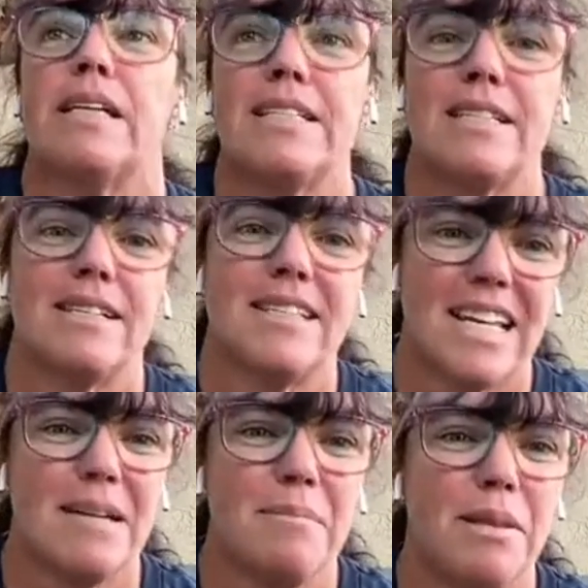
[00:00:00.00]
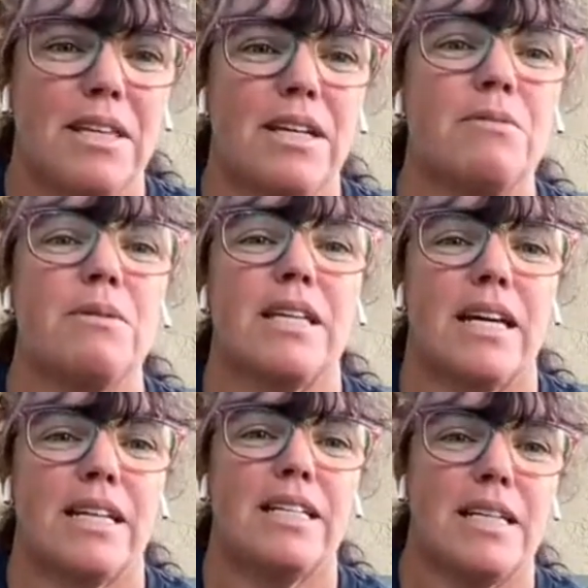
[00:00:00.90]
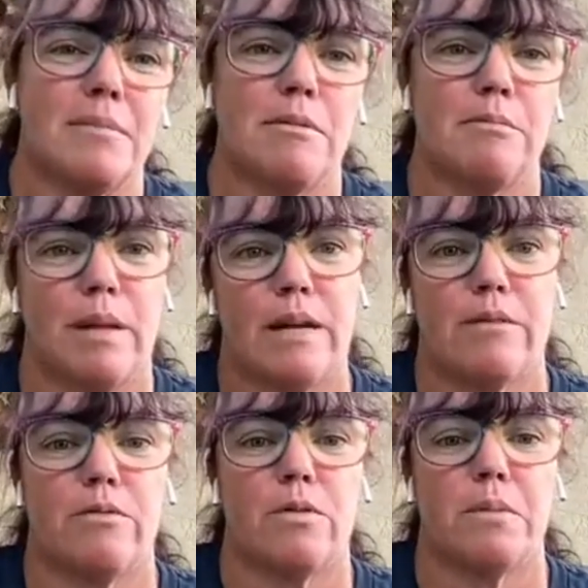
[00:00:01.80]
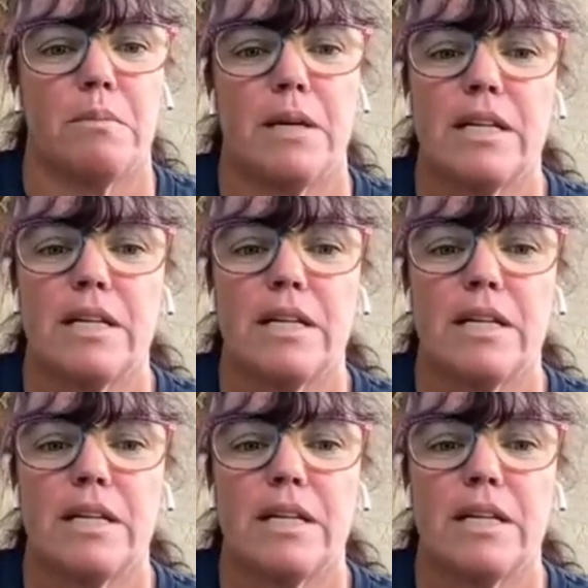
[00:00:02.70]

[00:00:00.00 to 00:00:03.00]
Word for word: It's the same thing with any type of platform.